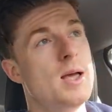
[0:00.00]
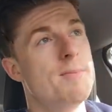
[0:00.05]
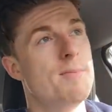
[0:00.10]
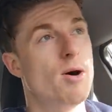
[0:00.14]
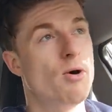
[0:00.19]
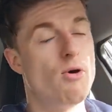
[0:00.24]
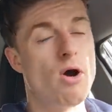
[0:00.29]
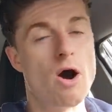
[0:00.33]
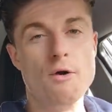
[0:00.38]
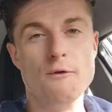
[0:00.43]

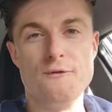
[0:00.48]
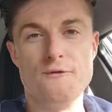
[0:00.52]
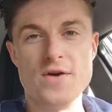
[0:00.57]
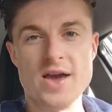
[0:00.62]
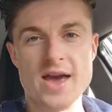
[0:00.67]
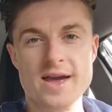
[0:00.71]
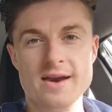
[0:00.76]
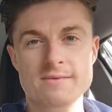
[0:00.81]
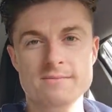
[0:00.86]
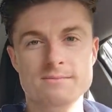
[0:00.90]
Perraud
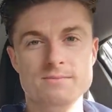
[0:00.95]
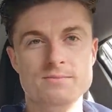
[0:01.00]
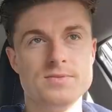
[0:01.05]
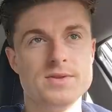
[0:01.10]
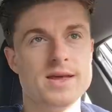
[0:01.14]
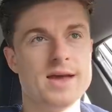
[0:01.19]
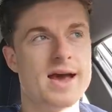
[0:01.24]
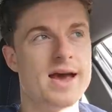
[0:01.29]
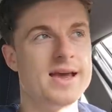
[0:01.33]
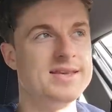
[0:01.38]
fitting
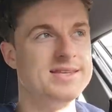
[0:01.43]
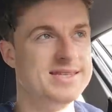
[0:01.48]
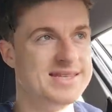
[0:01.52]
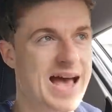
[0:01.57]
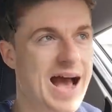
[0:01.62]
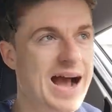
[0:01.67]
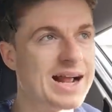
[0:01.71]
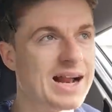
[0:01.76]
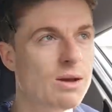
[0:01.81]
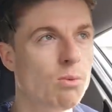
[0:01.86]

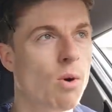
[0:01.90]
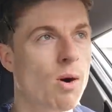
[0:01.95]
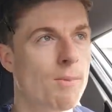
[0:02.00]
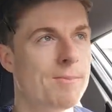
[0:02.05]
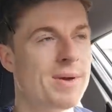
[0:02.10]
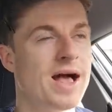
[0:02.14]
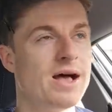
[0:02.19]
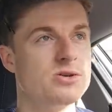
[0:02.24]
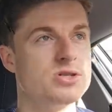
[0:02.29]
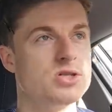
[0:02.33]
exactly
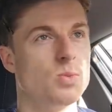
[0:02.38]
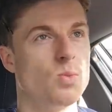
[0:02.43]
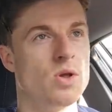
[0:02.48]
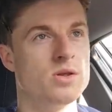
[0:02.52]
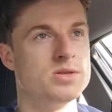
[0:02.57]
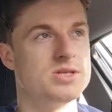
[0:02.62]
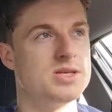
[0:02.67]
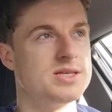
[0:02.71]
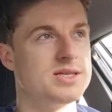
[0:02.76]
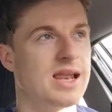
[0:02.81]
what Bielsa
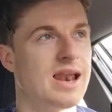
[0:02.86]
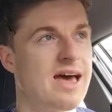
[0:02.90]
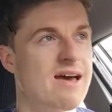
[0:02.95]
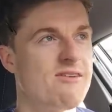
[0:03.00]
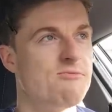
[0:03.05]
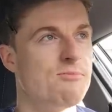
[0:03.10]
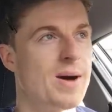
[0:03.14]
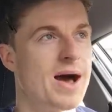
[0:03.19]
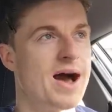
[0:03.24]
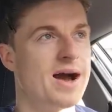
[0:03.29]
wants as a
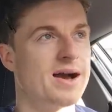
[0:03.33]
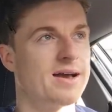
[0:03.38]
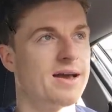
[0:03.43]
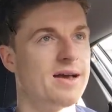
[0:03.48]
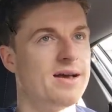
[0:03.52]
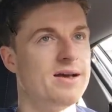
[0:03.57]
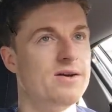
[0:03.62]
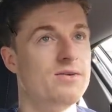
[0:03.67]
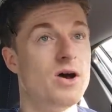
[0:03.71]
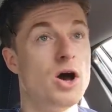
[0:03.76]
left-back.